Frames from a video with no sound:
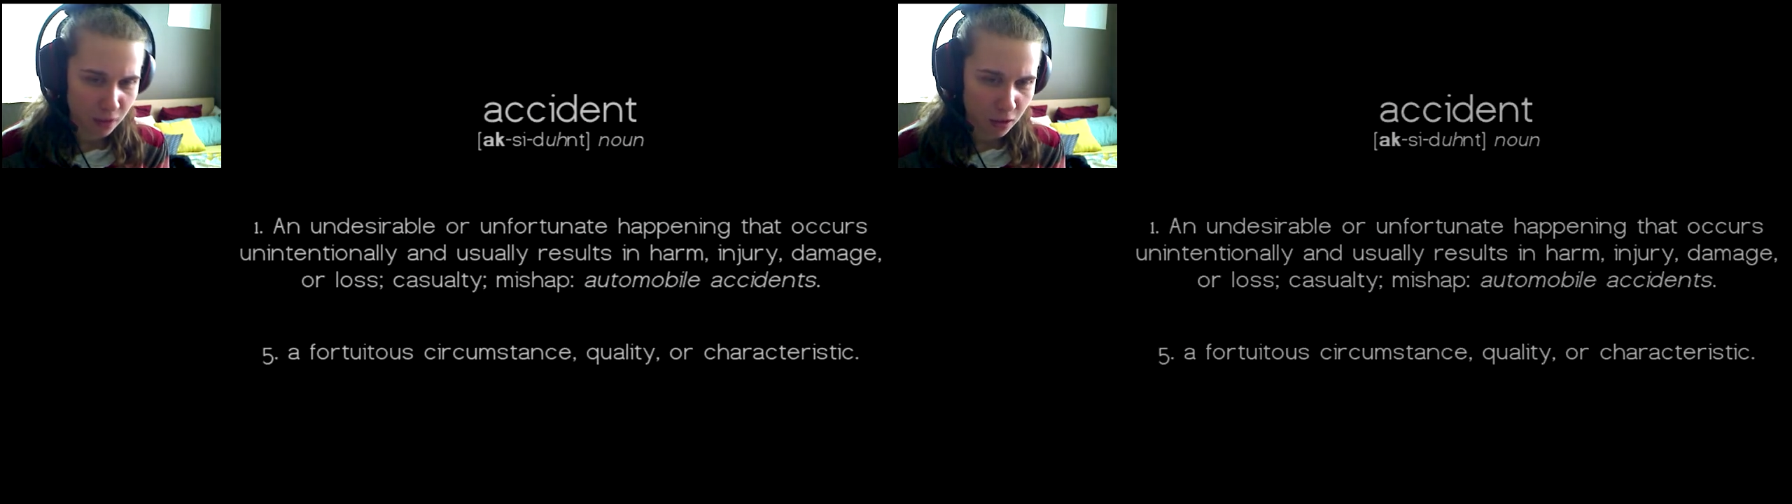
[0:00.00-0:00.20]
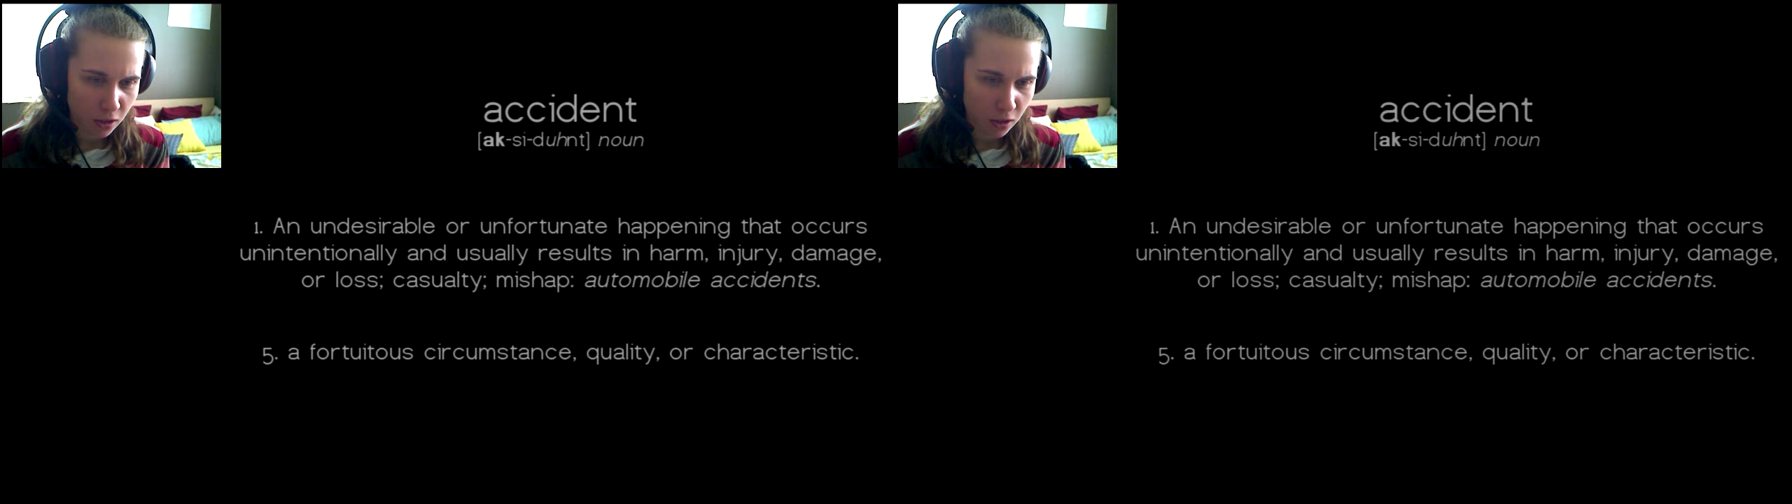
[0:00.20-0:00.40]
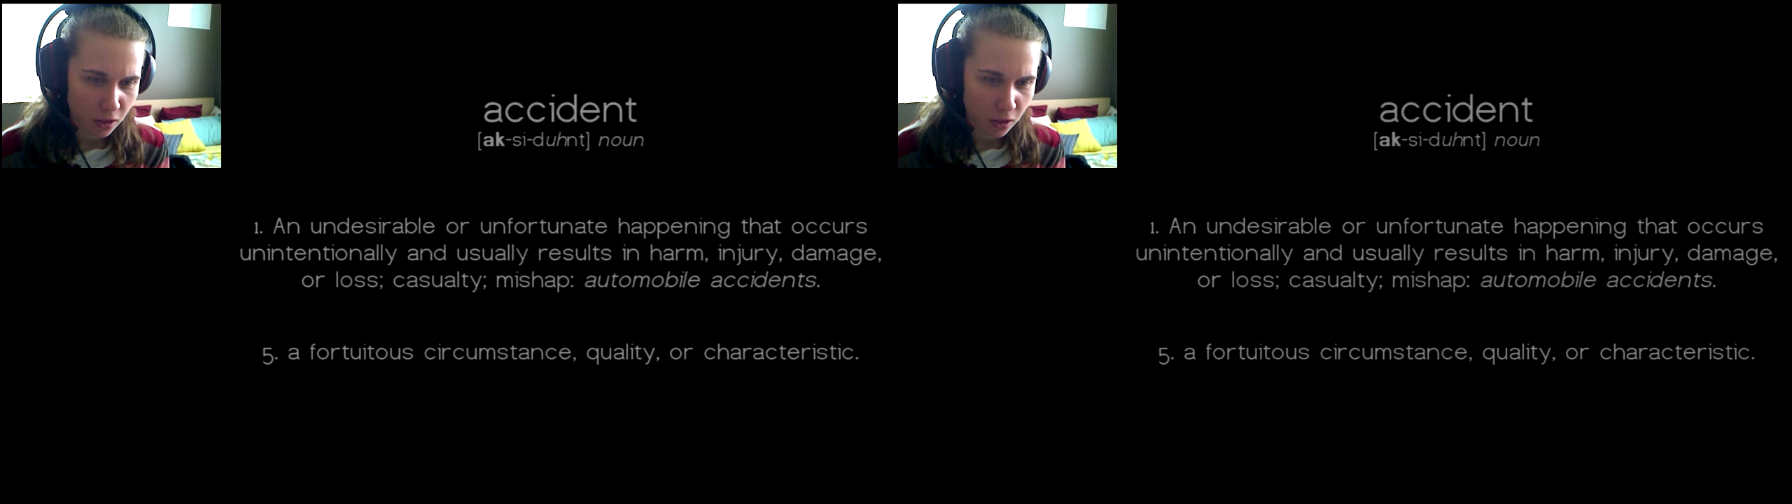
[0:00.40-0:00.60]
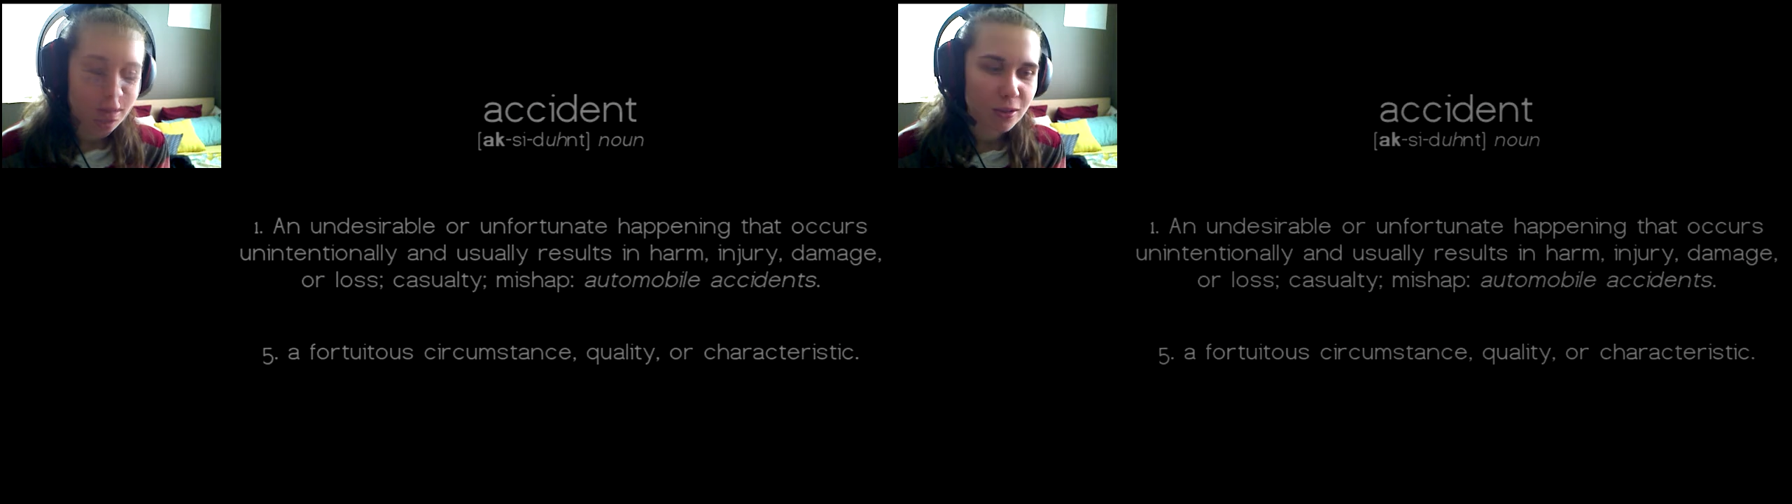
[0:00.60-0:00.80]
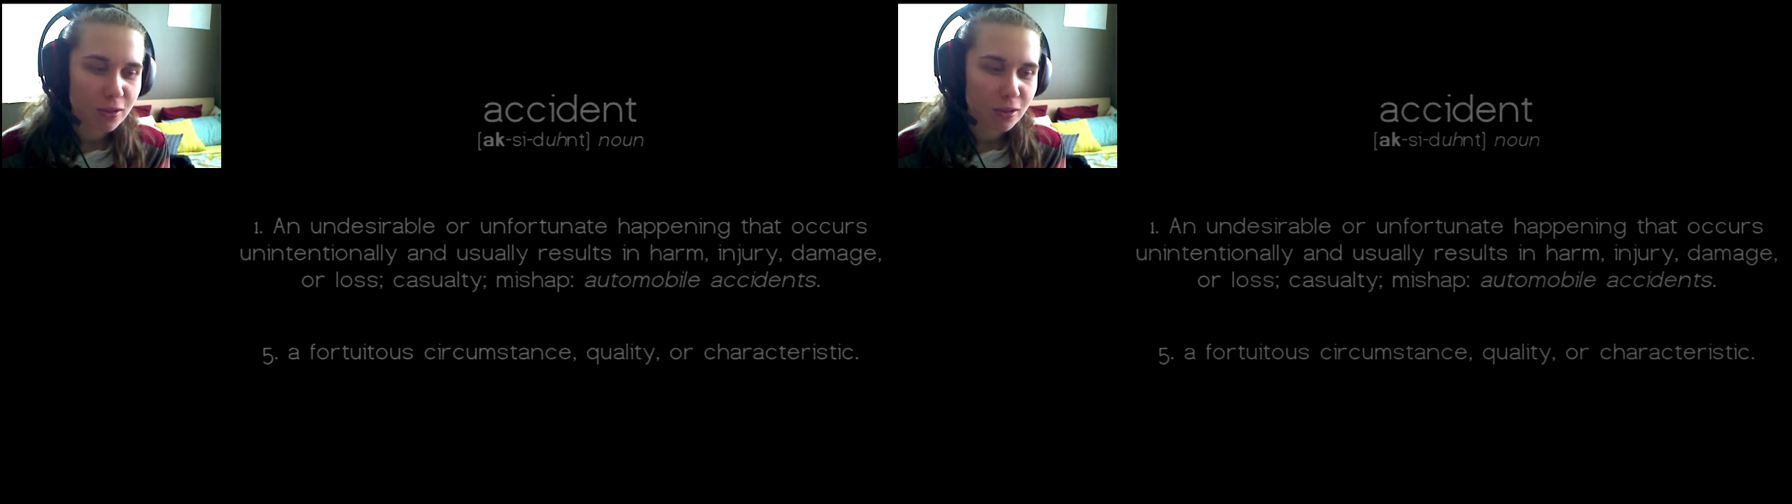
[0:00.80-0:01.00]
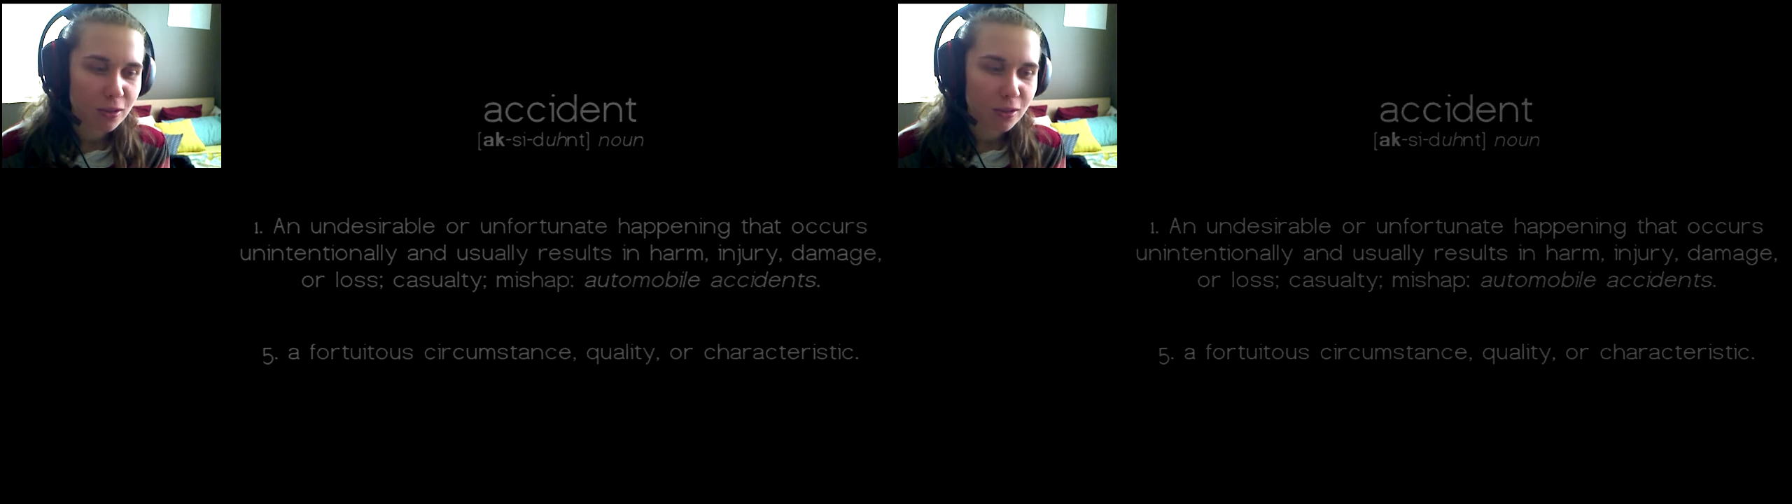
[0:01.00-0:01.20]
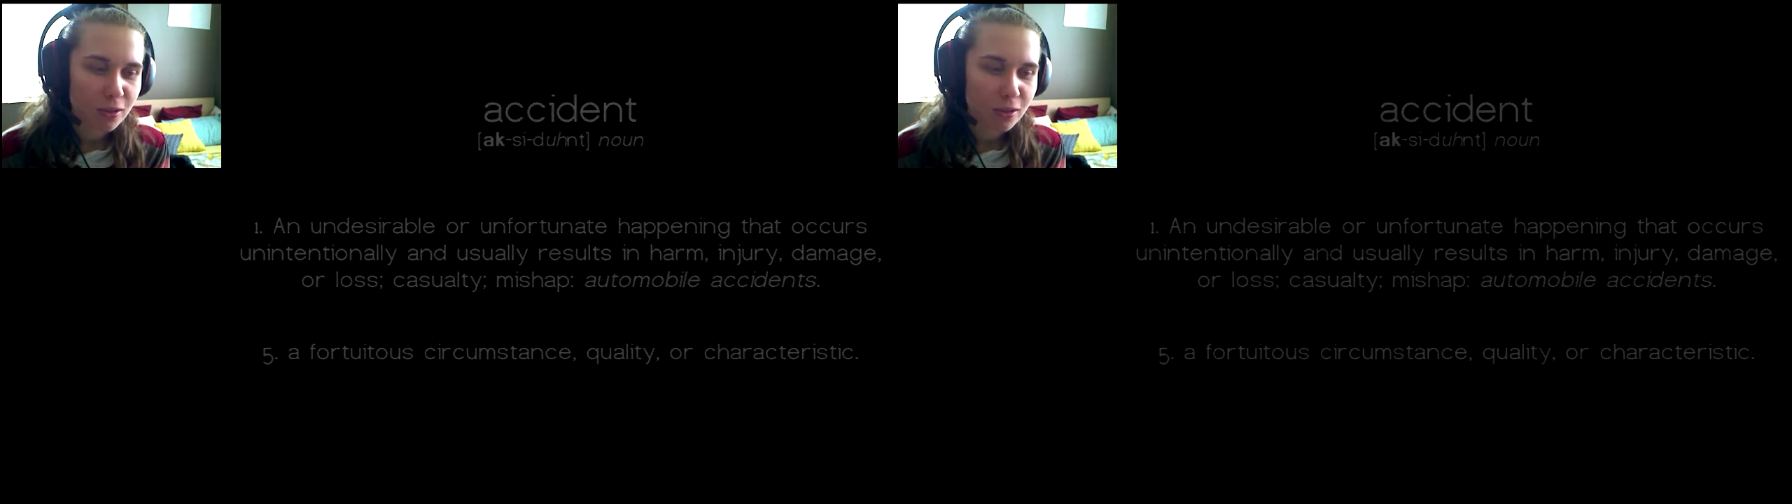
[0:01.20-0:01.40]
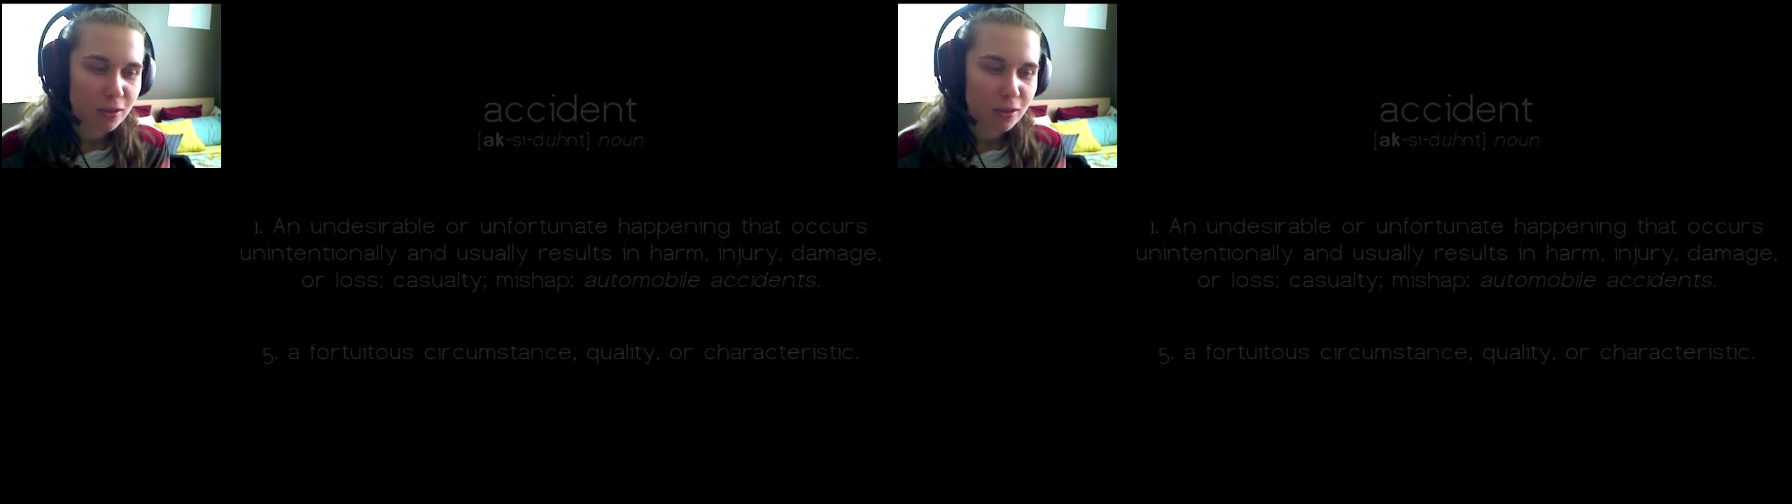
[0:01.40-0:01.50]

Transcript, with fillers: A fortuitous circumstance,